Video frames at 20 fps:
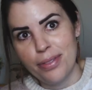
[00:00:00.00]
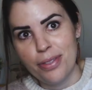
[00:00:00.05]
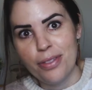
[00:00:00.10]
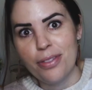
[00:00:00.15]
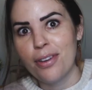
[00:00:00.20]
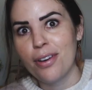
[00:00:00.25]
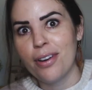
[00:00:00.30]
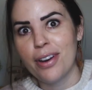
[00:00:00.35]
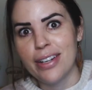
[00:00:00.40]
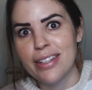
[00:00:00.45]

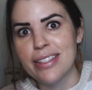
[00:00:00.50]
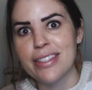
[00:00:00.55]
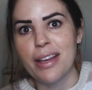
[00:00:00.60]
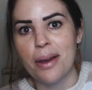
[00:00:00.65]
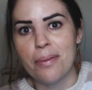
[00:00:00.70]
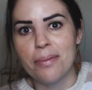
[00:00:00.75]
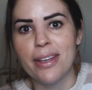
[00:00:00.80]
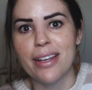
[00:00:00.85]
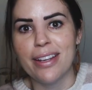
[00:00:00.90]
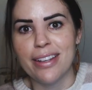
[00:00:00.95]
thirty
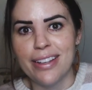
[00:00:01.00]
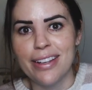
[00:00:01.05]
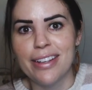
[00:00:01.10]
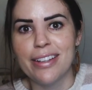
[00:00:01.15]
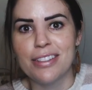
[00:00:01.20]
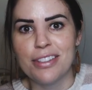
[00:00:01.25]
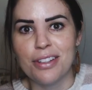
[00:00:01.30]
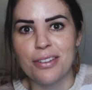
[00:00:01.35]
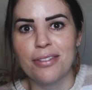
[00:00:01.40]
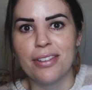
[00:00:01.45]
something
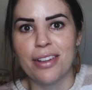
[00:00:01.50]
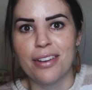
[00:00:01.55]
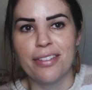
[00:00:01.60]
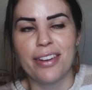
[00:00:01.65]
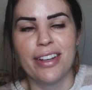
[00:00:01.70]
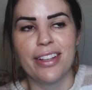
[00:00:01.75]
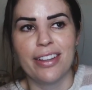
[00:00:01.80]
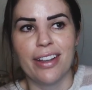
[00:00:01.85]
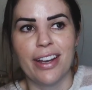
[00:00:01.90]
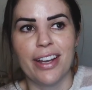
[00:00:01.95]
years of
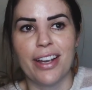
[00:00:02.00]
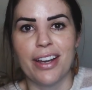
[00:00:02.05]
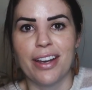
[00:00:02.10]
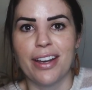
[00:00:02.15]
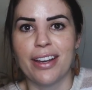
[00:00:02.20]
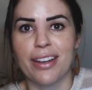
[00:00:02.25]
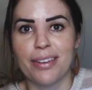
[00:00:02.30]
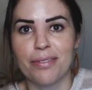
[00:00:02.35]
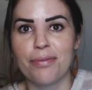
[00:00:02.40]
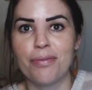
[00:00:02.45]
living like
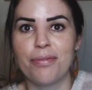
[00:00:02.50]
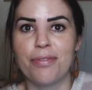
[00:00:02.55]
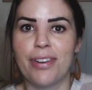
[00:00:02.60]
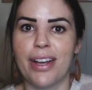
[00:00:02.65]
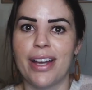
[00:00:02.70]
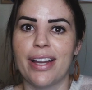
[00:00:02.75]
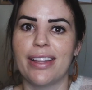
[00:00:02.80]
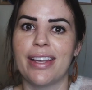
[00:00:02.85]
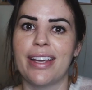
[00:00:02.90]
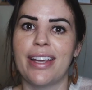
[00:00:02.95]
a
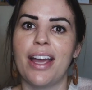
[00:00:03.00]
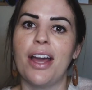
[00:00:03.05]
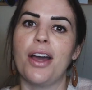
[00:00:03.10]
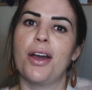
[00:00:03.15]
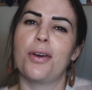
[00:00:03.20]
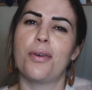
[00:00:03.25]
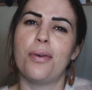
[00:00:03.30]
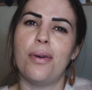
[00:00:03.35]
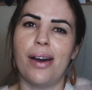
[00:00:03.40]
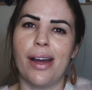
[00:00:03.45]
fairly
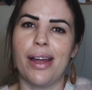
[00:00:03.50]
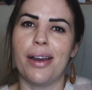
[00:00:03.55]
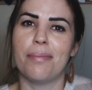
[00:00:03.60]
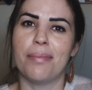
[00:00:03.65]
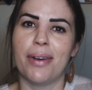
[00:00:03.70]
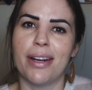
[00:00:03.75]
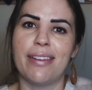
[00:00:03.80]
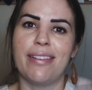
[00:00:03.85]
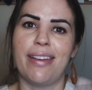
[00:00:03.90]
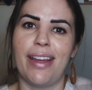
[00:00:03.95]
quiet,
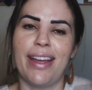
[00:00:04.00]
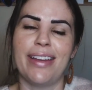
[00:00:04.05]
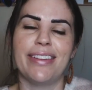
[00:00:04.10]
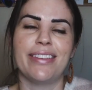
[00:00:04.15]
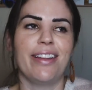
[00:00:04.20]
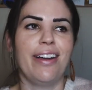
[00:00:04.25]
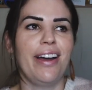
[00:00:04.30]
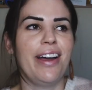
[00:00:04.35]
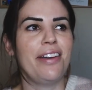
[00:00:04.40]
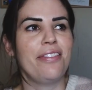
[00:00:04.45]
mundane
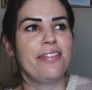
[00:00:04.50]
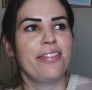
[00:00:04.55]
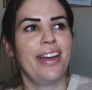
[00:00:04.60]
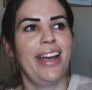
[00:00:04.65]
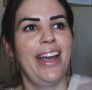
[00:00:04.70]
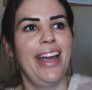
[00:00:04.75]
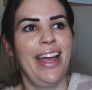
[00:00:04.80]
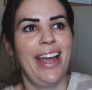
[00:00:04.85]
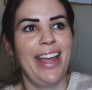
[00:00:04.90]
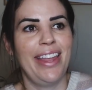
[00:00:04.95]
life,
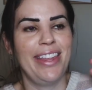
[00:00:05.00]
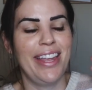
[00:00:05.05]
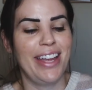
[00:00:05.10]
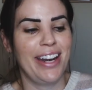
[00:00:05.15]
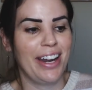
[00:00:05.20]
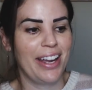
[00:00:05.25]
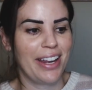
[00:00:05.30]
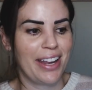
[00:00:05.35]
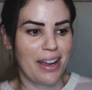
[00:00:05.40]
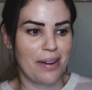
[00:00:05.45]
and then
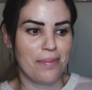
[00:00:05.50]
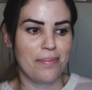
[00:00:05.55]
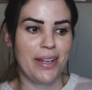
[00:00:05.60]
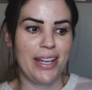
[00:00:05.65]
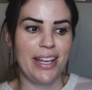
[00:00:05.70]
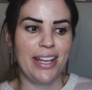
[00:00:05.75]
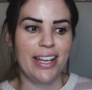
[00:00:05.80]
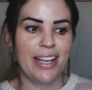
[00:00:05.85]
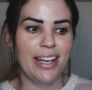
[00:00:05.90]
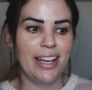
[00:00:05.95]
I come
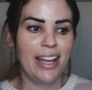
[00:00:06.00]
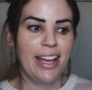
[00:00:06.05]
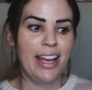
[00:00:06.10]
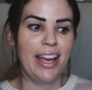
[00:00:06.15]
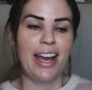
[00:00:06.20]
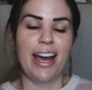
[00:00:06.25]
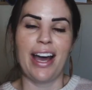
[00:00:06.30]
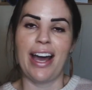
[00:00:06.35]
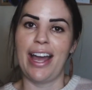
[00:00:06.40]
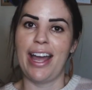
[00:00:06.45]
here,
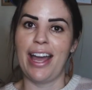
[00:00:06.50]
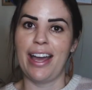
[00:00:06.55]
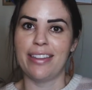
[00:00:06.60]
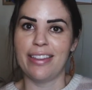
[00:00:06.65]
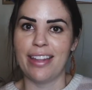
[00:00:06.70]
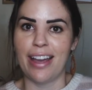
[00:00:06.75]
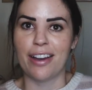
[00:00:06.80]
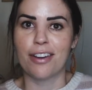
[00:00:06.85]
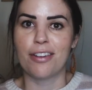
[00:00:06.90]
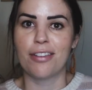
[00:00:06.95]
I had
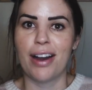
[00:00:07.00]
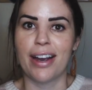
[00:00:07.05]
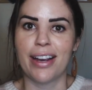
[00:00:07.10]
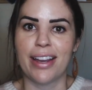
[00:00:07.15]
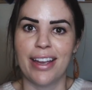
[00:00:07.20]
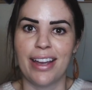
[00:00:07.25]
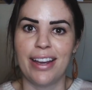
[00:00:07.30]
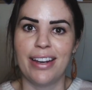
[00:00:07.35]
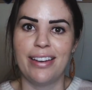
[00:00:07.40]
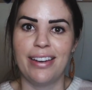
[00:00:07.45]
that
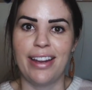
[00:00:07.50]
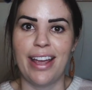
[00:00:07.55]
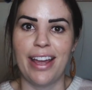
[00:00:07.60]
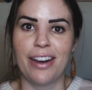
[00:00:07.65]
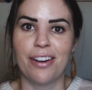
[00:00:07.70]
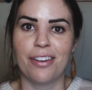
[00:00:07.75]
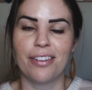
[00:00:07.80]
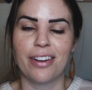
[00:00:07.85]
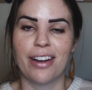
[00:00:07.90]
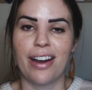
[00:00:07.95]
crackhead
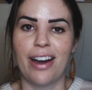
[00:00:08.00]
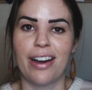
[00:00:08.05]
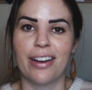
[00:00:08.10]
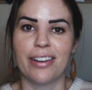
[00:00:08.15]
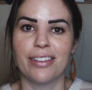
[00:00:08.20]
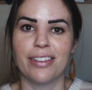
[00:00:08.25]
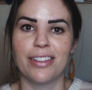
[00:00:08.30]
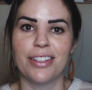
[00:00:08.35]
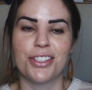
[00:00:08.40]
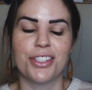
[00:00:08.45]
head-on car
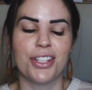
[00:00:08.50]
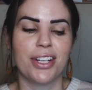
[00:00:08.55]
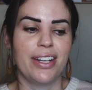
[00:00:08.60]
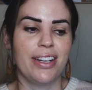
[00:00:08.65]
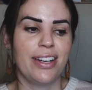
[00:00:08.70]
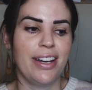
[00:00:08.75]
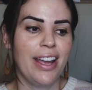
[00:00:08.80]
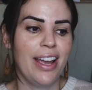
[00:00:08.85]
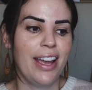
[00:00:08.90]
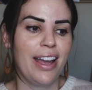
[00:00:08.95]

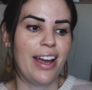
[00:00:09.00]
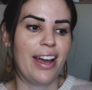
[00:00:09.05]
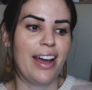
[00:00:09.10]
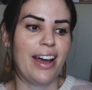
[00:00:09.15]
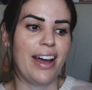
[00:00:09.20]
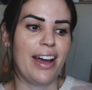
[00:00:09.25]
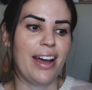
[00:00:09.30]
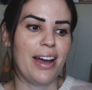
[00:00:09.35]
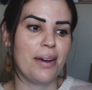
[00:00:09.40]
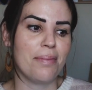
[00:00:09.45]
collision.
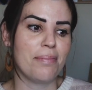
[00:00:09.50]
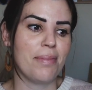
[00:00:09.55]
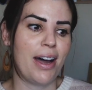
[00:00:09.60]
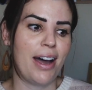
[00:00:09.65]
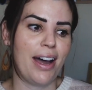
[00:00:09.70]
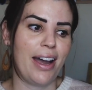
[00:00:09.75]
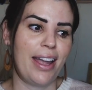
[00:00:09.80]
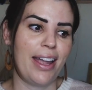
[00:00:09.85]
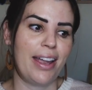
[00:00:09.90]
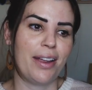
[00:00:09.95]
Um,
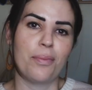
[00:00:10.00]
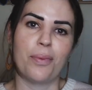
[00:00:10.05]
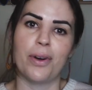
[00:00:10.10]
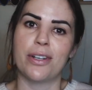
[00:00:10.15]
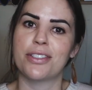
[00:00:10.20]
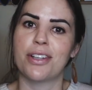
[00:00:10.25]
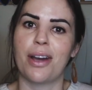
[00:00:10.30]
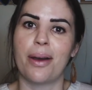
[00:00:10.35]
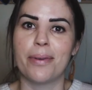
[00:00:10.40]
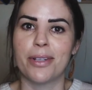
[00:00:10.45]
I one
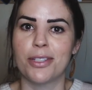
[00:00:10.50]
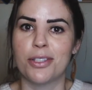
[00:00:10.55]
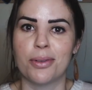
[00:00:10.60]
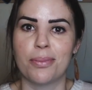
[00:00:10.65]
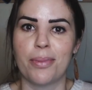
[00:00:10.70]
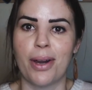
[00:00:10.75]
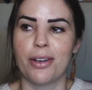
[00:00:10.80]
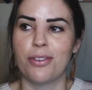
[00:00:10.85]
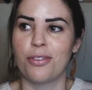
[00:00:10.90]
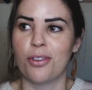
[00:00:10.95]
time I took
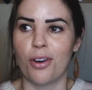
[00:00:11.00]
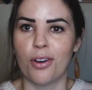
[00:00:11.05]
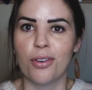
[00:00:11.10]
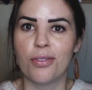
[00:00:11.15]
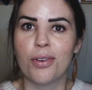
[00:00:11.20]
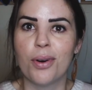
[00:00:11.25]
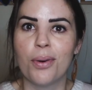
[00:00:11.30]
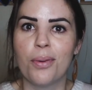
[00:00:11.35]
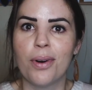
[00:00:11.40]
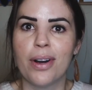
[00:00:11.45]
my dog
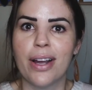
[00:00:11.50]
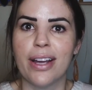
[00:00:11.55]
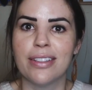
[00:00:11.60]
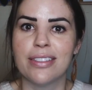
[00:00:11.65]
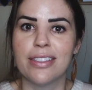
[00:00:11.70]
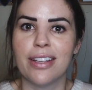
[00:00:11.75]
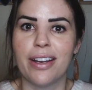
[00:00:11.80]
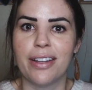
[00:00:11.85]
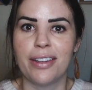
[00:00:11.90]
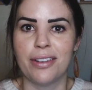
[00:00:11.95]
for a walk
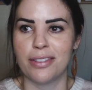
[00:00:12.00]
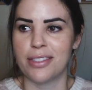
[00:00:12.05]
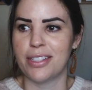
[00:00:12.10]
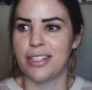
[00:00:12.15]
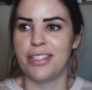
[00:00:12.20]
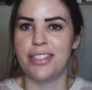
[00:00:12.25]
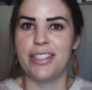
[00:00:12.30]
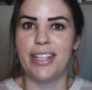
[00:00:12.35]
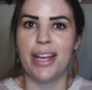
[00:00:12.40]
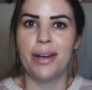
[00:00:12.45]
outside, there was a
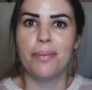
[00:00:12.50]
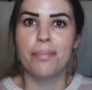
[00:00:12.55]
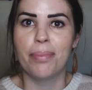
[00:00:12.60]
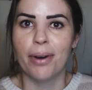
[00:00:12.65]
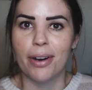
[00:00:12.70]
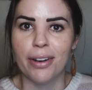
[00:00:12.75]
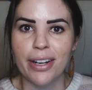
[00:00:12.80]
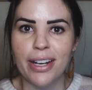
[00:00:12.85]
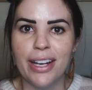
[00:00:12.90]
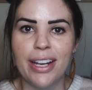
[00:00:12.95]
dead
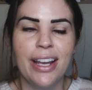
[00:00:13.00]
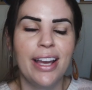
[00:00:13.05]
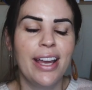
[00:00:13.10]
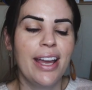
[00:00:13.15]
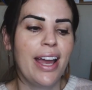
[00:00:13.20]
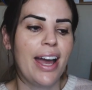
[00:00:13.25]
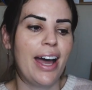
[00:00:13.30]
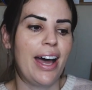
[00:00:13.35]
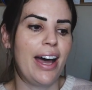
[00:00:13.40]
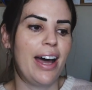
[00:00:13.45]
body.
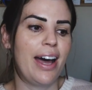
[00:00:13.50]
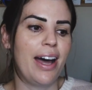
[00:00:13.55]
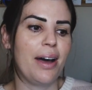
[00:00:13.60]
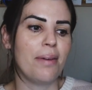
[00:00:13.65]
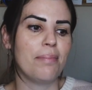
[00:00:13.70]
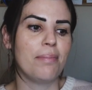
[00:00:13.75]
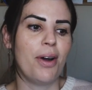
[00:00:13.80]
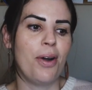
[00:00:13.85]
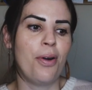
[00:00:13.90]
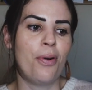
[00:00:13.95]

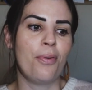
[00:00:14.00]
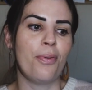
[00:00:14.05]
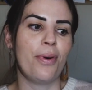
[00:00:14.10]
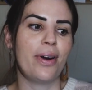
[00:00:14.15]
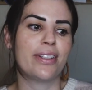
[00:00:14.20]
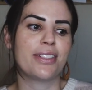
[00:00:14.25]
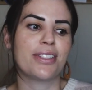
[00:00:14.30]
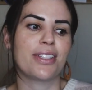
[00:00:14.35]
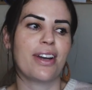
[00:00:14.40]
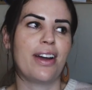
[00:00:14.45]
Um,
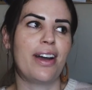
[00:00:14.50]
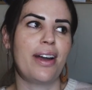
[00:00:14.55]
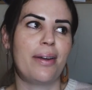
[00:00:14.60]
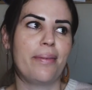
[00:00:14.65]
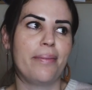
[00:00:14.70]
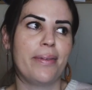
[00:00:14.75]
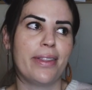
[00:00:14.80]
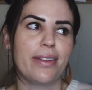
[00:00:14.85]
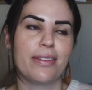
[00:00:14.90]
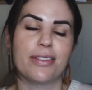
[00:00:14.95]
one
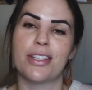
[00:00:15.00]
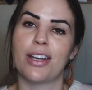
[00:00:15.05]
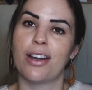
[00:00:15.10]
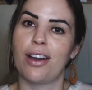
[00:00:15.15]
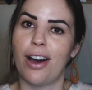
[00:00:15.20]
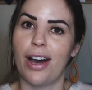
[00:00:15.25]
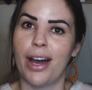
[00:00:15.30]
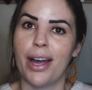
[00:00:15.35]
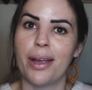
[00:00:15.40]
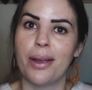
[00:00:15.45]
time there was a
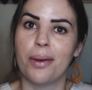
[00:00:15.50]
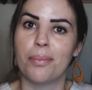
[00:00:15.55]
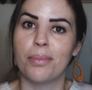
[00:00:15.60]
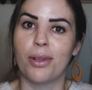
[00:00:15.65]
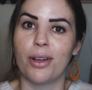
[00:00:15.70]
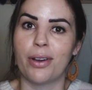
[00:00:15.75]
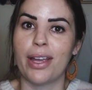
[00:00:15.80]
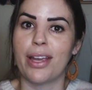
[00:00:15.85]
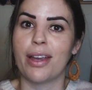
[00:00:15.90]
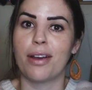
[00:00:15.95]
guy
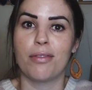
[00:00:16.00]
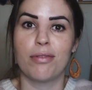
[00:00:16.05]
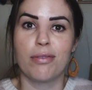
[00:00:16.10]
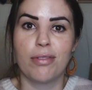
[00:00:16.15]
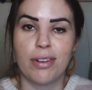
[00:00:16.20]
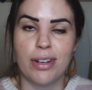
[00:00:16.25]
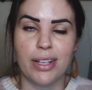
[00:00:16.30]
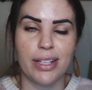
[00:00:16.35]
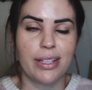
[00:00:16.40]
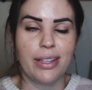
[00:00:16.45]
blocking a
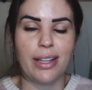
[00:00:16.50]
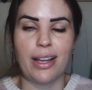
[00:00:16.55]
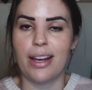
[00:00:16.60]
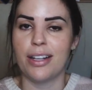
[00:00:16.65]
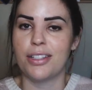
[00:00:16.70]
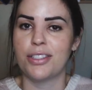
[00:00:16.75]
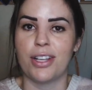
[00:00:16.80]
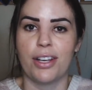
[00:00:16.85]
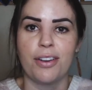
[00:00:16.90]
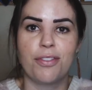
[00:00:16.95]
really
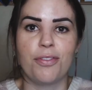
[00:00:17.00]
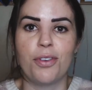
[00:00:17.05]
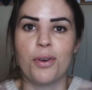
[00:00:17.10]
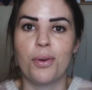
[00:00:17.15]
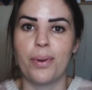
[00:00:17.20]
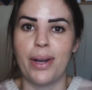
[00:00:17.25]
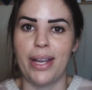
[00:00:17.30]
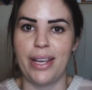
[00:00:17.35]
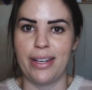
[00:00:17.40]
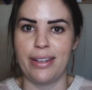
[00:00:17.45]
large like
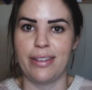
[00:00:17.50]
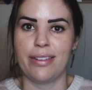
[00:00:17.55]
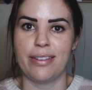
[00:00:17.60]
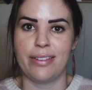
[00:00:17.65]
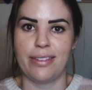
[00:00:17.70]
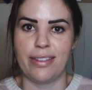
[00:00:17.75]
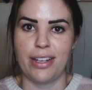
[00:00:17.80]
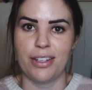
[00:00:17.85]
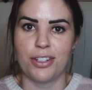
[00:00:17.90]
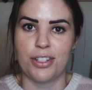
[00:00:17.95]
four-way
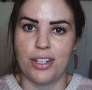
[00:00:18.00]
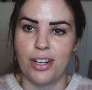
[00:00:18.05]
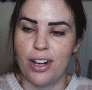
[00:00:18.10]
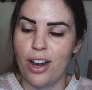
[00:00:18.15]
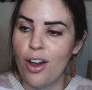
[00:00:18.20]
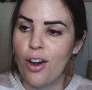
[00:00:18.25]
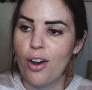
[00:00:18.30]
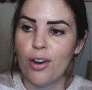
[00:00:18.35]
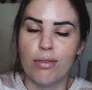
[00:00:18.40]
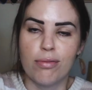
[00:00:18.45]
intersection,
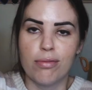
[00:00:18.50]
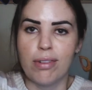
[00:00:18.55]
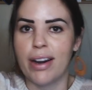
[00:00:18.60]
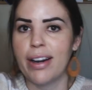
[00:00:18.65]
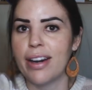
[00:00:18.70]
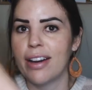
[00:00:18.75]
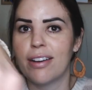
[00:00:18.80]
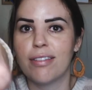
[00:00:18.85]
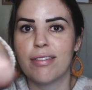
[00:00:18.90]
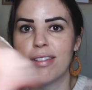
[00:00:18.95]

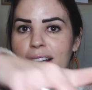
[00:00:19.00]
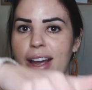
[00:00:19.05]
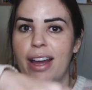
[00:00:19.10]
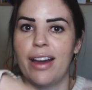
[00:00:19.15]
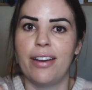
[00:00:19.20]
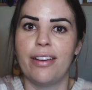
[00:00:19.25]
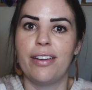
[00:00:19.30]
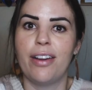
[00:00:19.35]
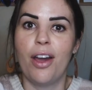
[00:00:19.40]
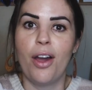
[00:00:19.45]
running
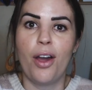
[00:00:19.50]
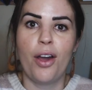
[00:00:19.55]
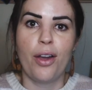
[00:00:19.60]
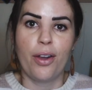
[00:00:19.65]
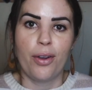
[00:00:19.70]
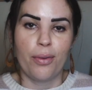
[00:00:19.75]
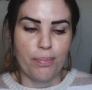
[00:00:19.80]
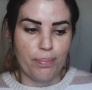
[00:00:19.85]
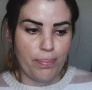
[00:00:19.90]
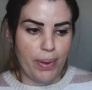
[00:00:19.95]
around,
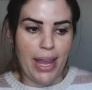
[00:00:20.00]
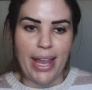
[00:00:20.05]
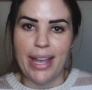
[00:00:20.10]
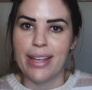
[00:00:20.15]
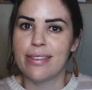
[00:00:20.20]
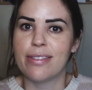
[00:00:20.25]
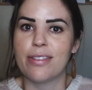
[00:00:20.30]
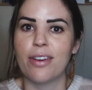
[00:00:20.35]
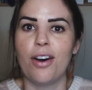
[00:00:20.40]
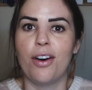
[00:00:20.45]

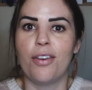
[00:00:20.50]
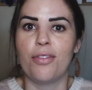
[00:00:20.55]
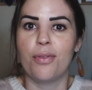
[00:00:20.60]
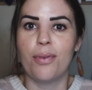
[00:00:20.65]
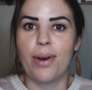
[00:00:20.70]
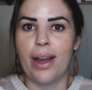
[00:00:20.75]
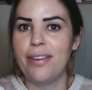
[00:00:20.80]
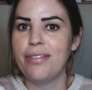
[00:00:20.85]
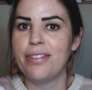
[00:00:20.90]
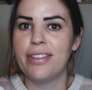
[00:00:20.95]
pants off,
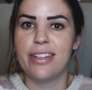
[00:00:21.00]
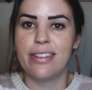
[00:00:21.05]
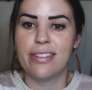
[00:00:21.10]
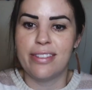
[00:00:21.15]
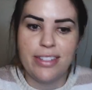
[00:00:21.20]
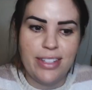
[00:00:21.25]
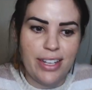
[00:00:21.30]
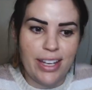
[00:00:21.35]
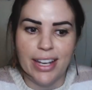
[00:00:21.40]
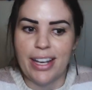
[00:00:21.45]
waving his
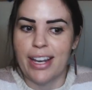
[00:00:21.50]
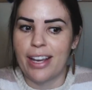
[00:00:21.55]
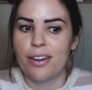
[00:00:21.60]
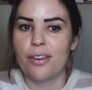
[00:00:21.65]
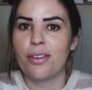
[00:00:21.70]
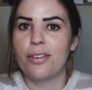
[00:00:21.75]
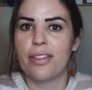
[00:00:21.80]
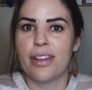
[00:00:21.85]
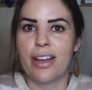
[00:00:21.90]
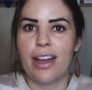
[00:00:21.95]
dick at
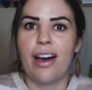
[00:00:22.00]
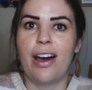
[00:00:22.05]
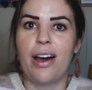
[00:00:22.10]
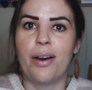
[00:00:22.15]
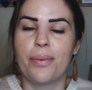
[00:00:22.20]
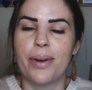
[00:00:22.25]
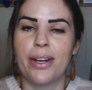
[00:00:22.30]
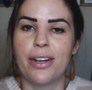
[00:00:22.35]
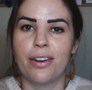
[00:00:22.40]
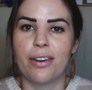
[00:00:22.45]
all the
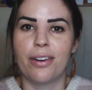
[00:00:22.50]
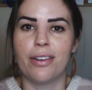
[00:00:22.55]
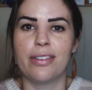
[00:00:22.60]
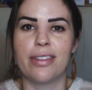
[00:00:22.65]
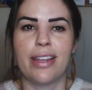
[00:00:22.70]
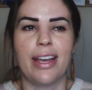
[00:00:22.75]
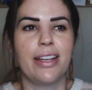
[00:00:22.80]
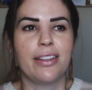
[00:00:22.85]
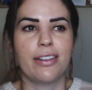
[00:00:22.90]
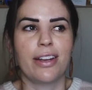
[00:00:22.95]
car windows, and